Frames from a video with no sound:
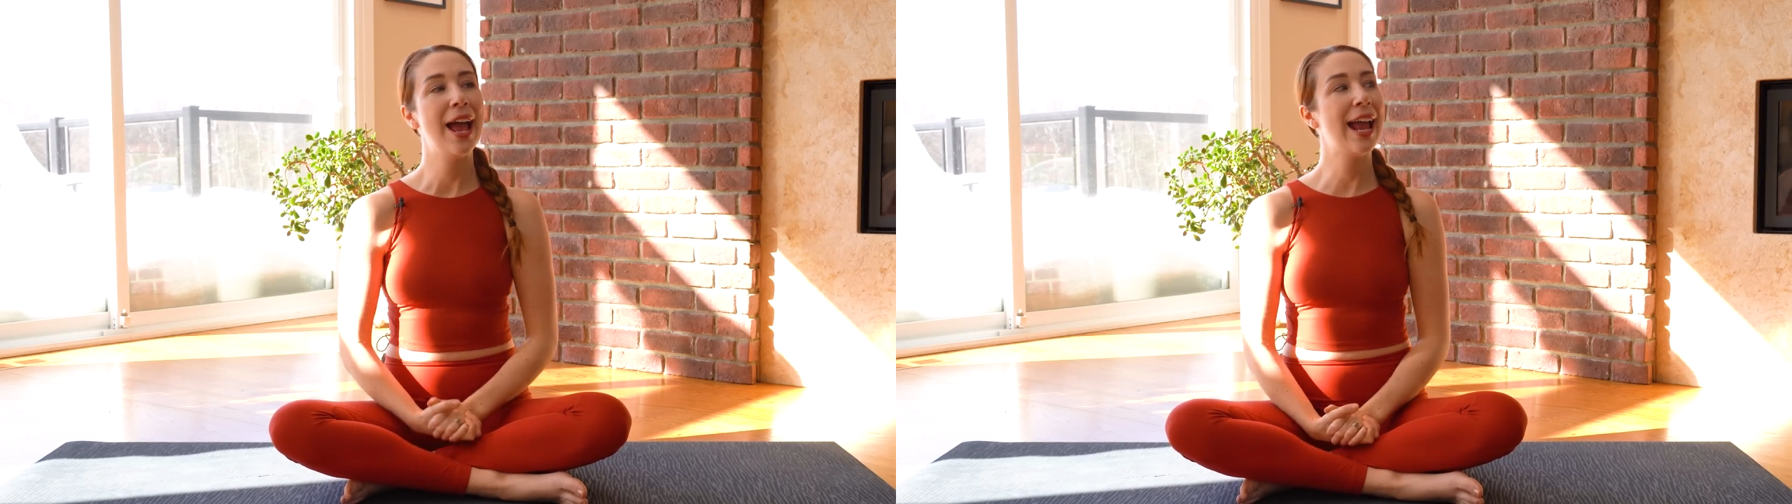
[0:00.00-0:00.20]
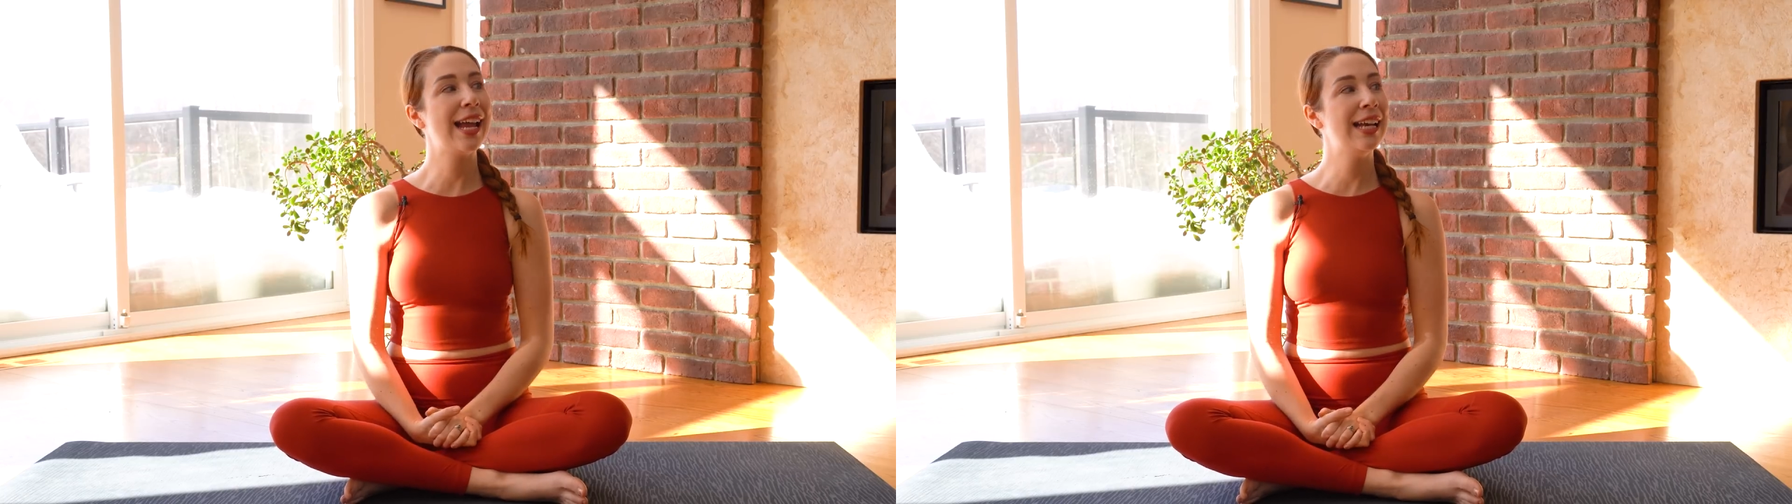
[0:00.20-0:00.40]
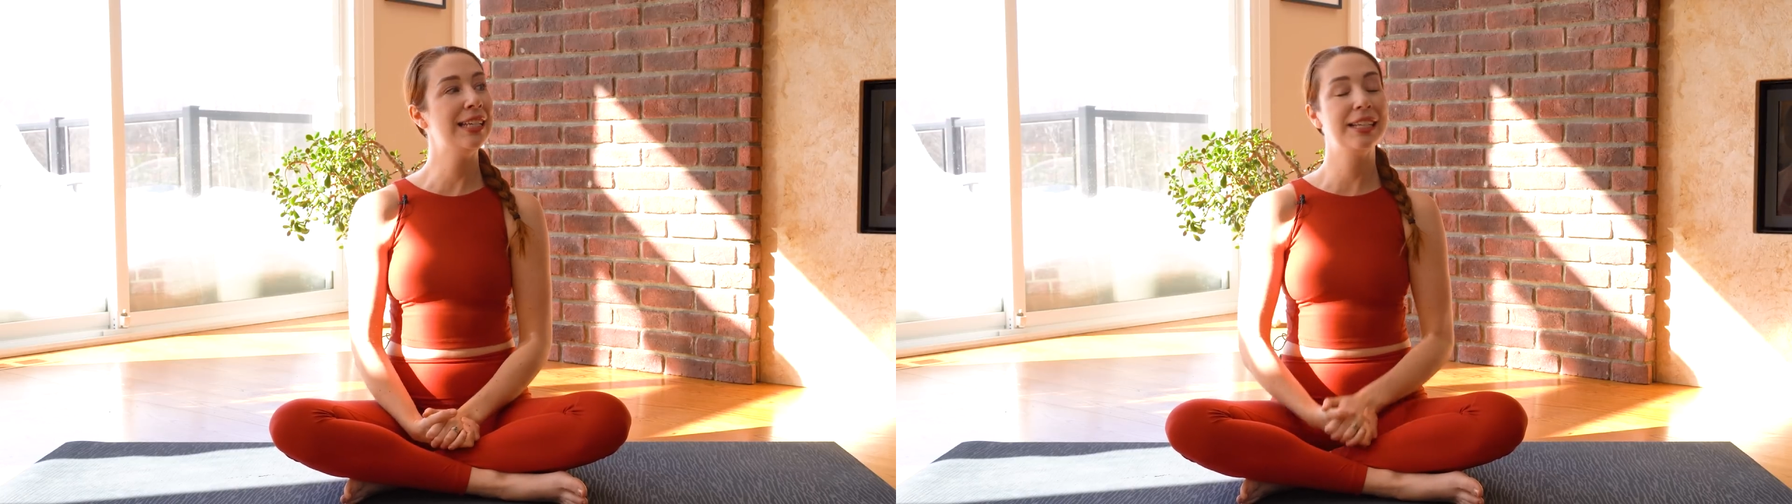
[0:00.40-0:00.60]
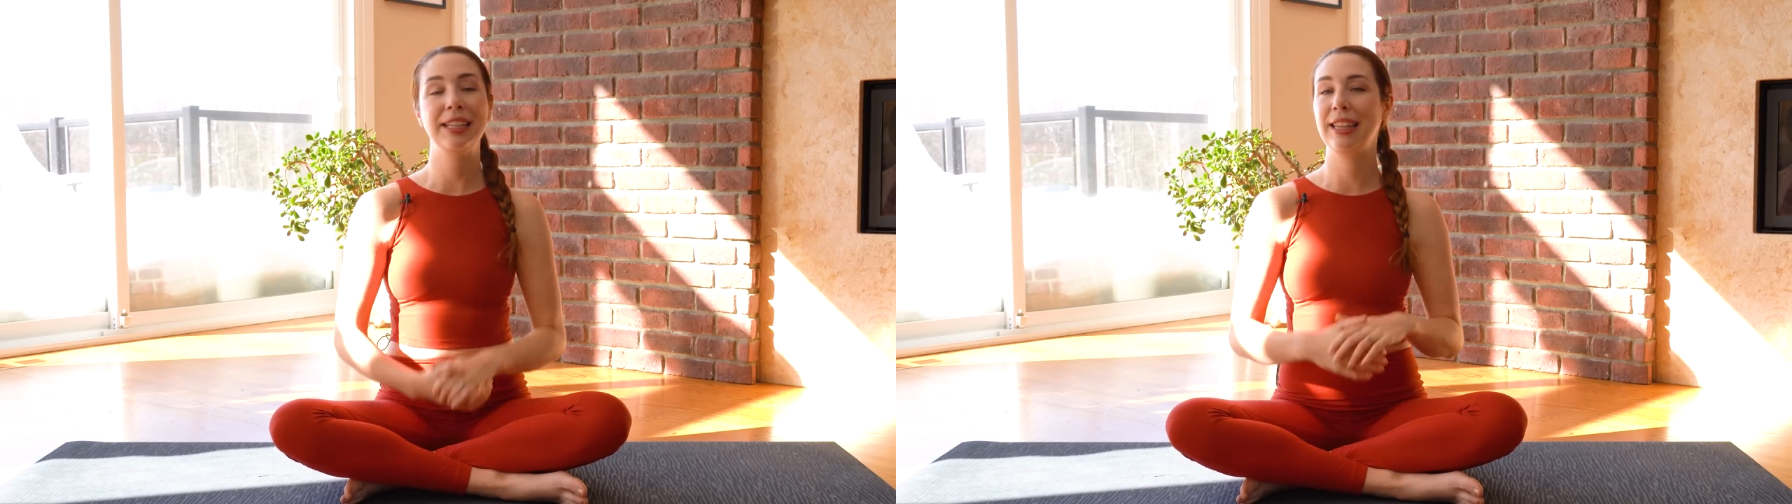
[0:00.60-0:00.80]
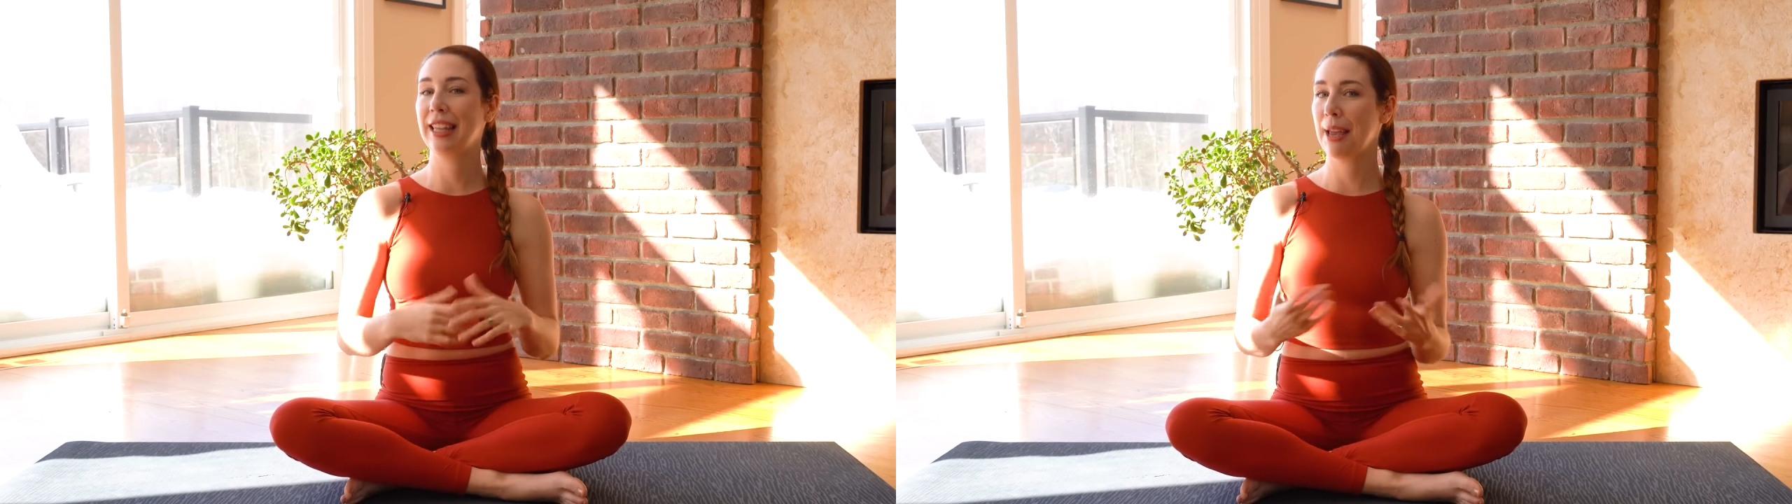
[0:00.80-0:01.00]
and
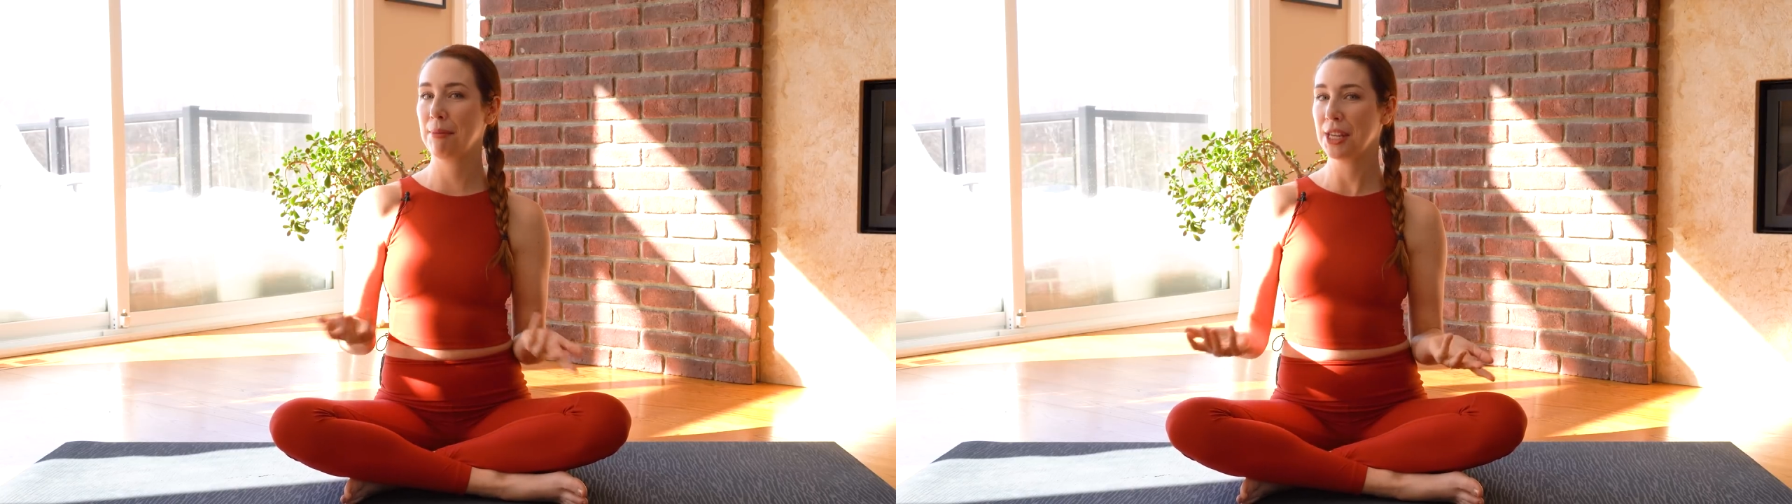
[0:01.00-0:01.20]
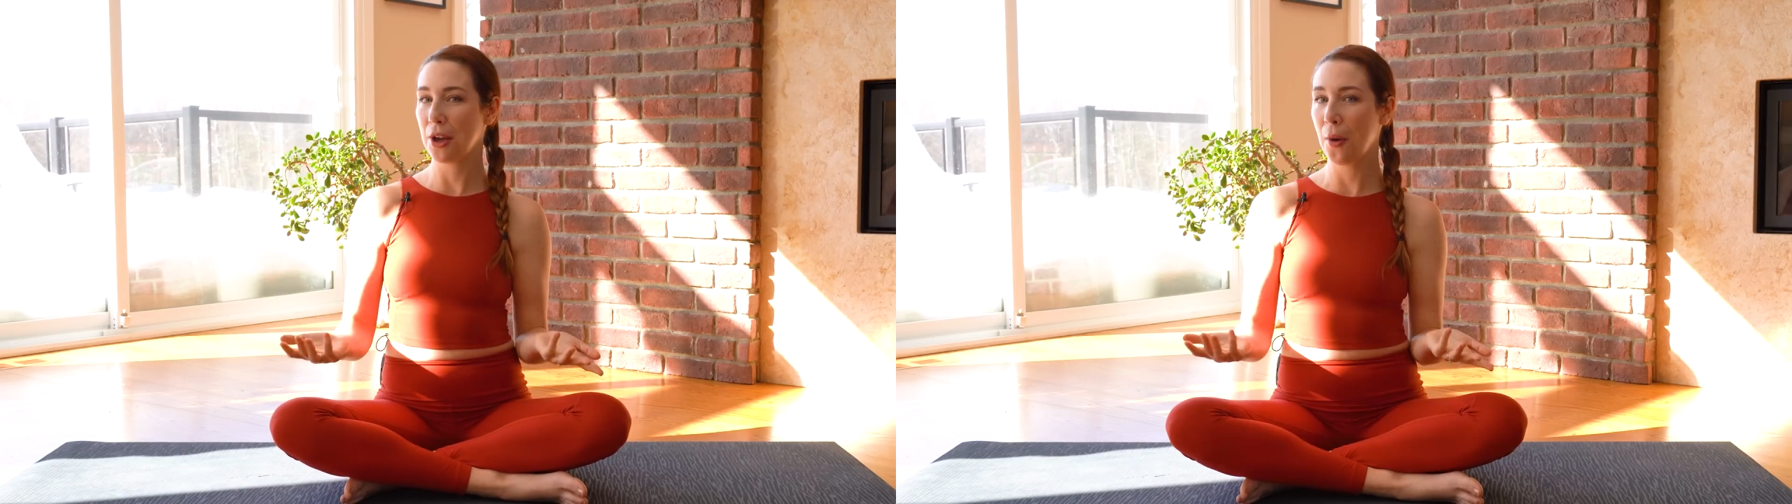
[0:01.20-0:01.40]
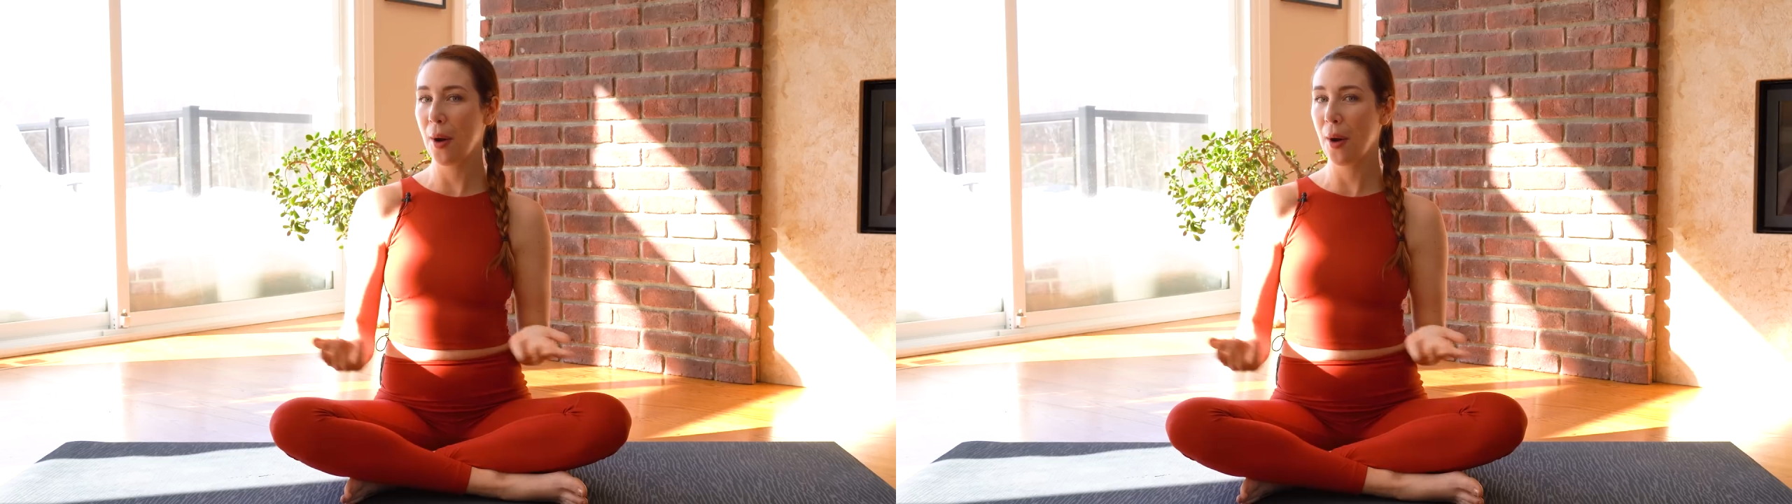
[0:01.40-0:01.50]
let me know